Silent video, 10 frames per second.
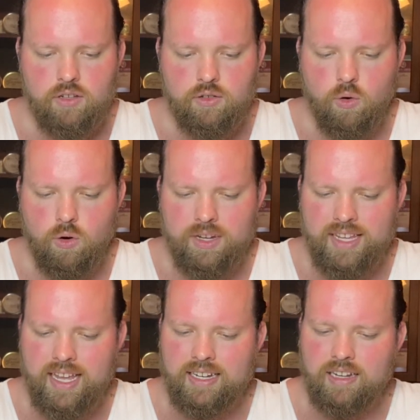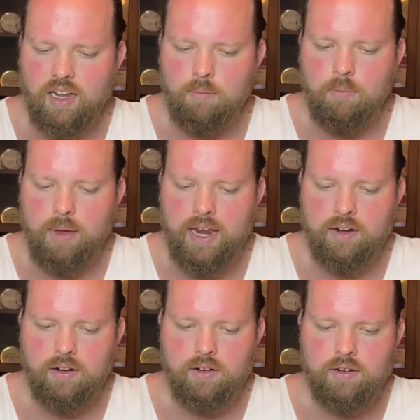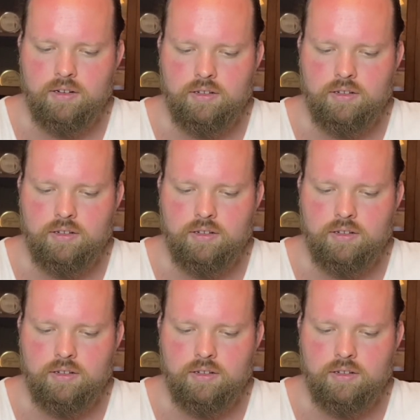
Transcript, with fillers: nor yet a bare,